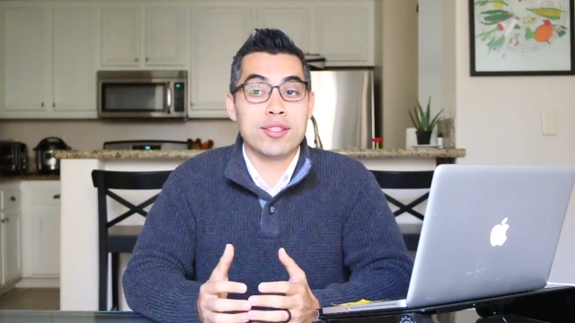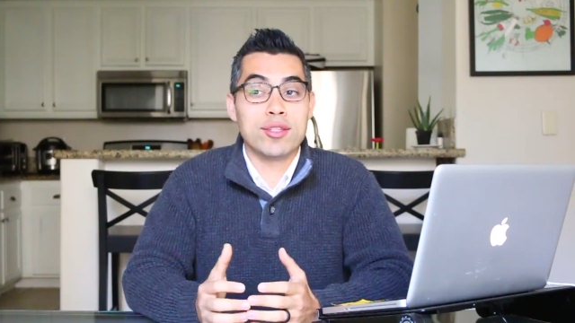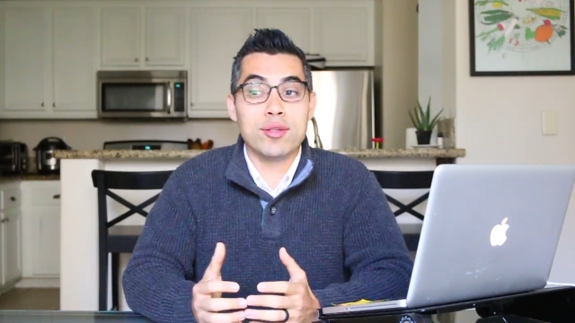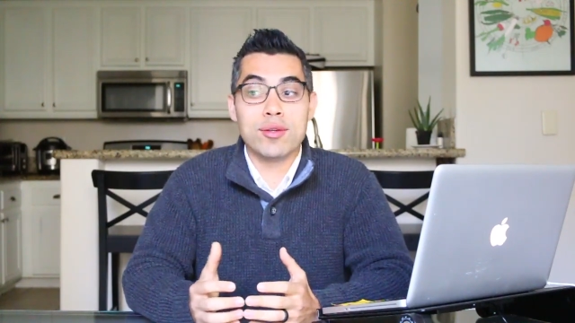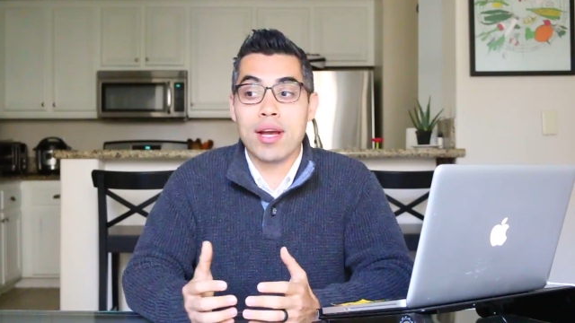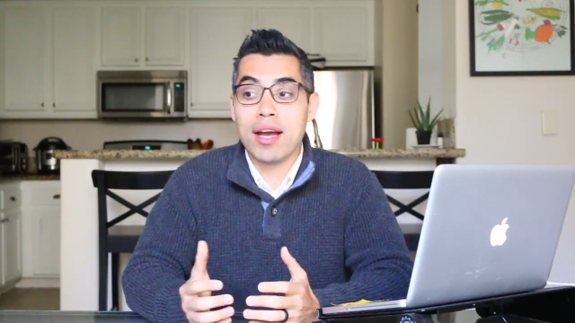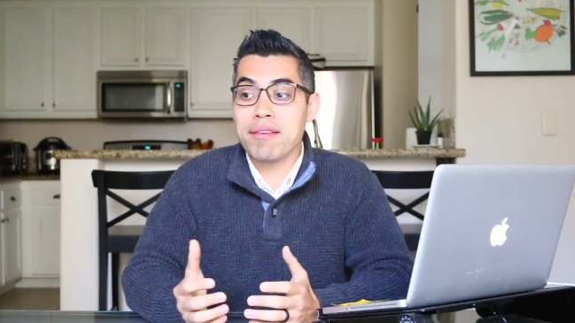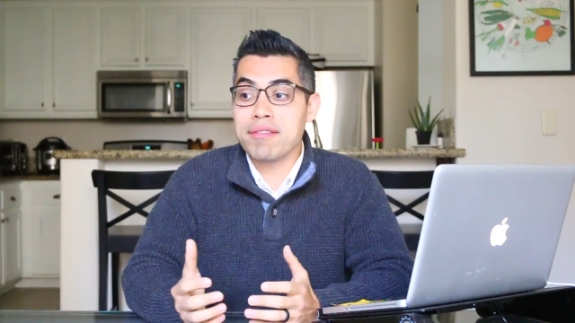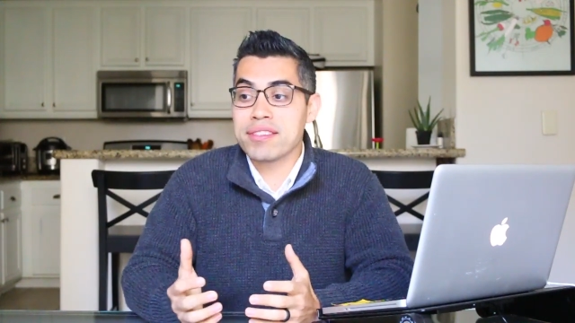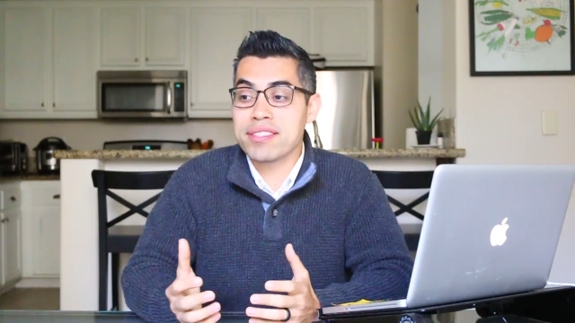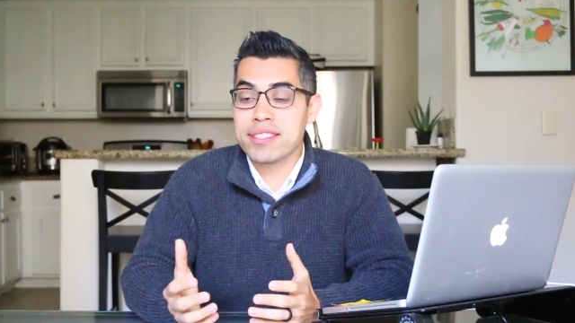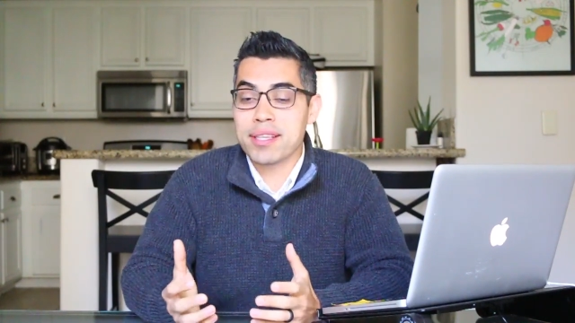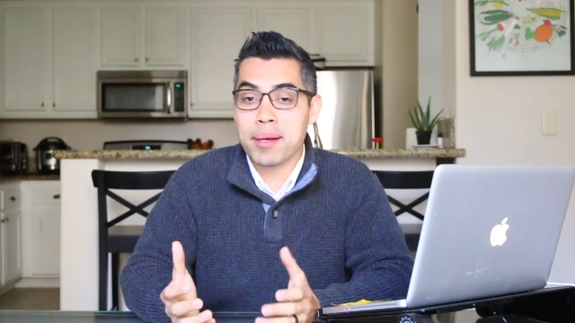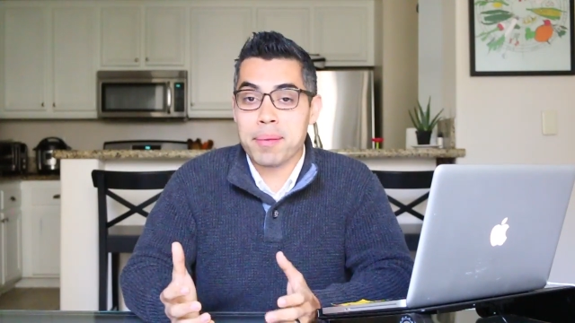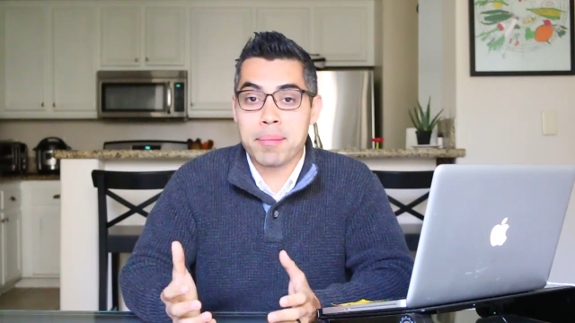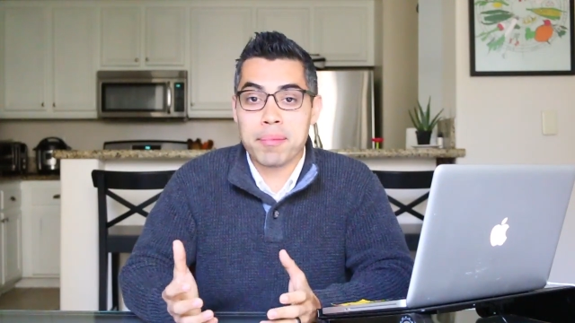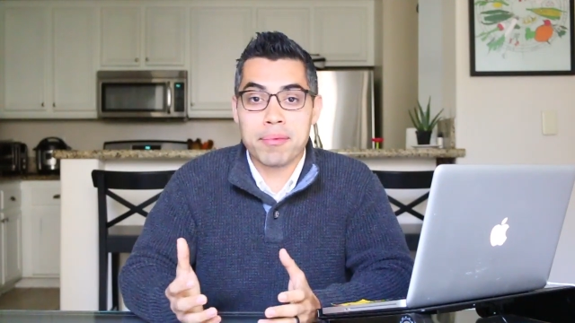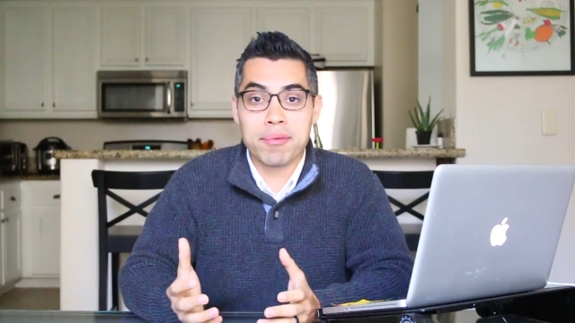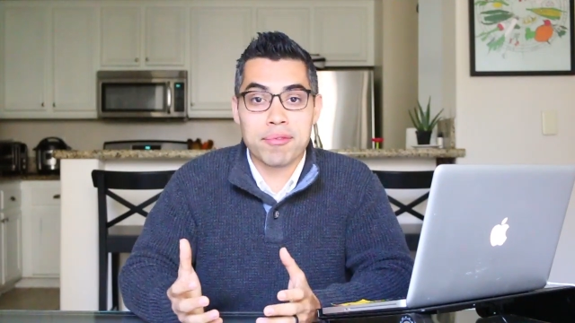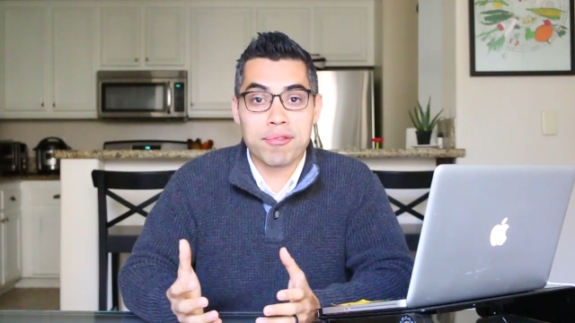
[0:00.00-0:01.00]
do have
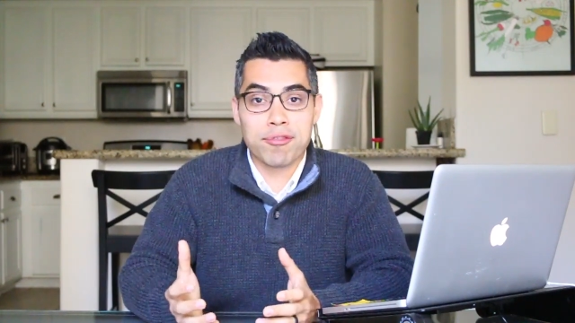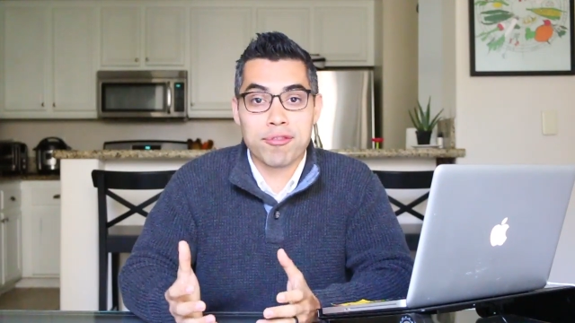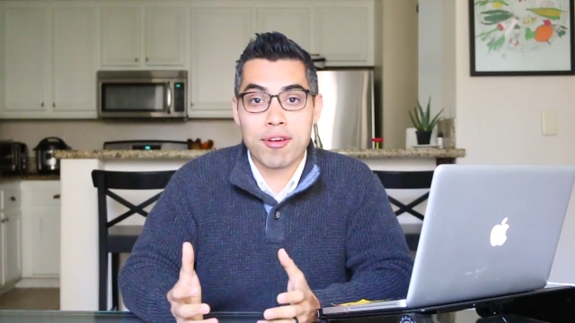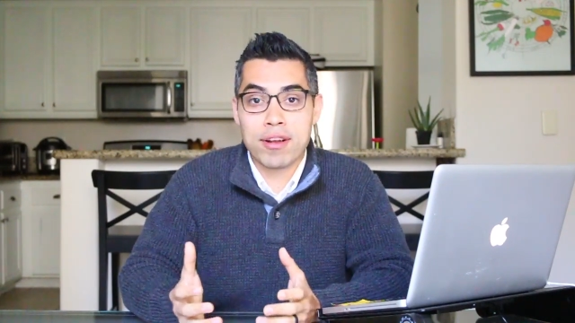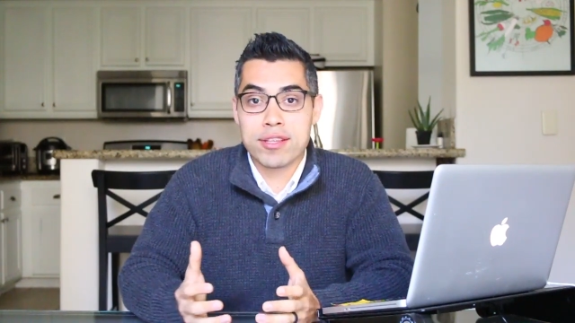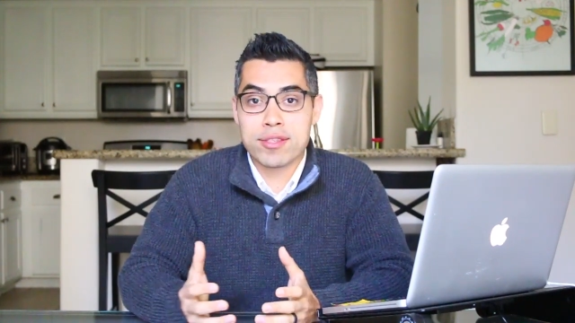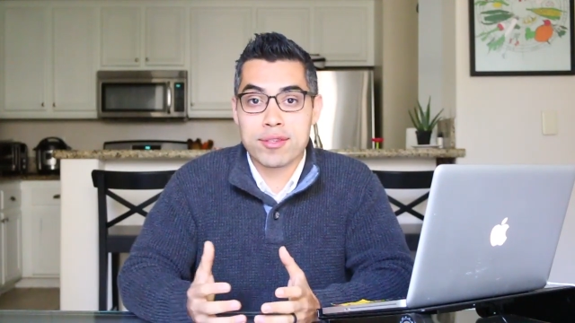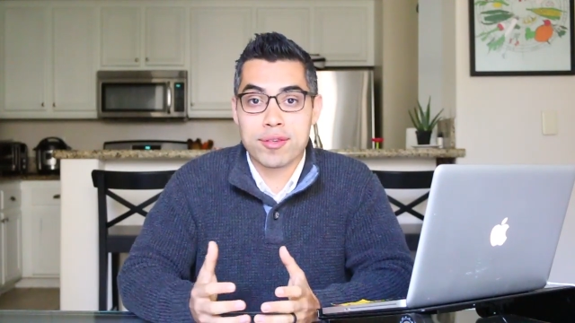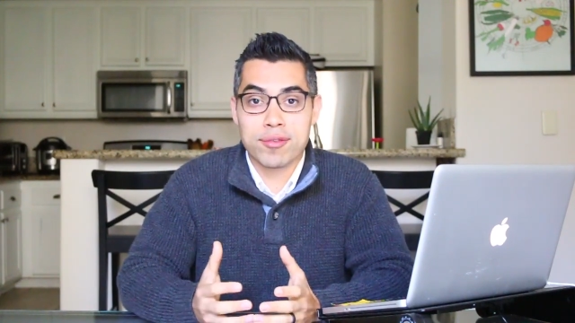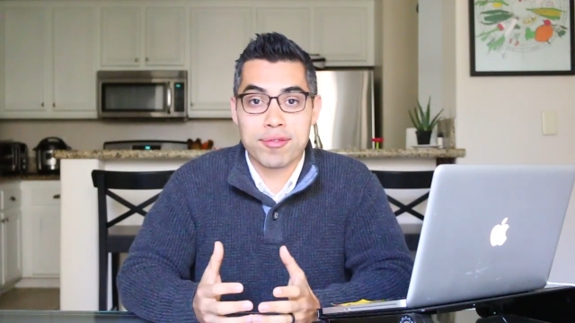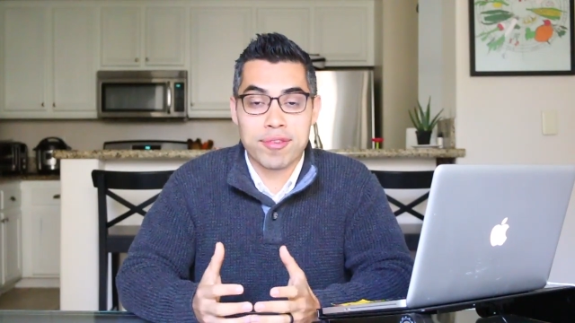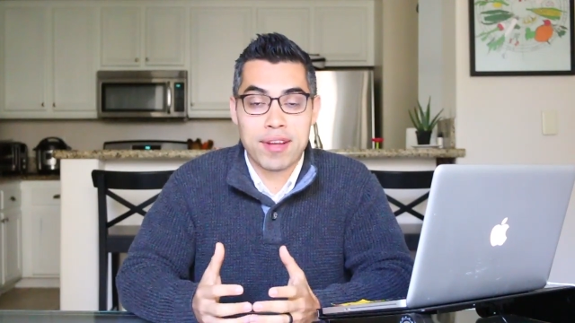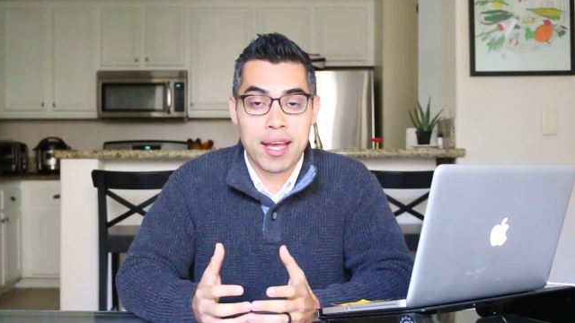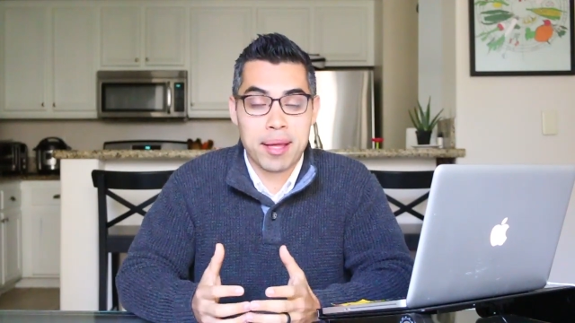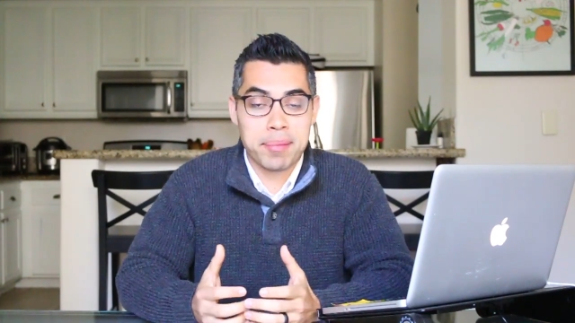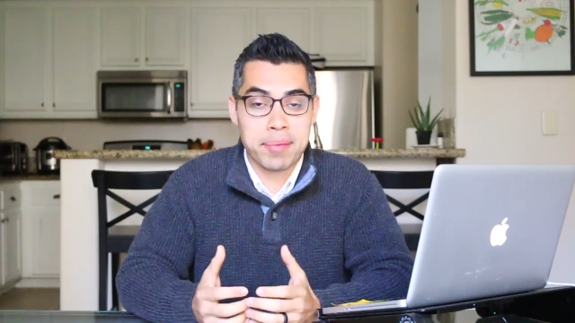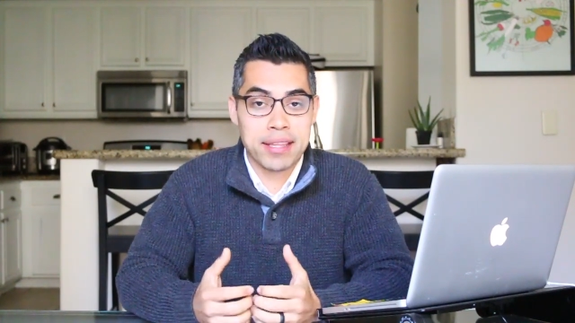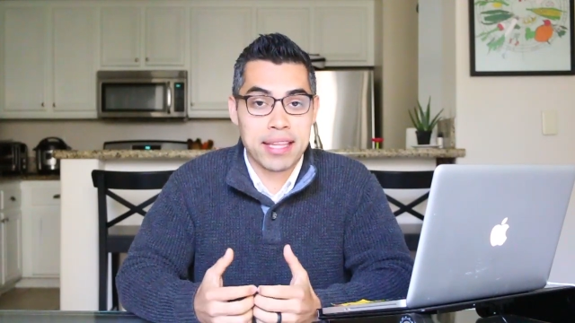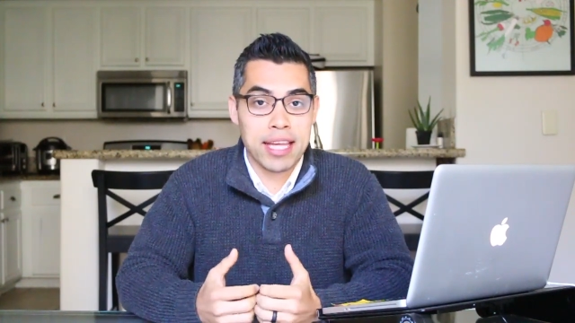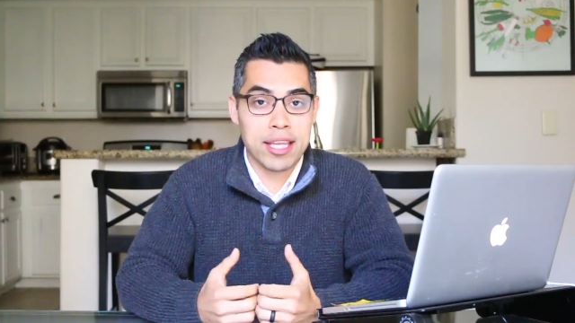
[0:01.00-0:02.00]
some friends or family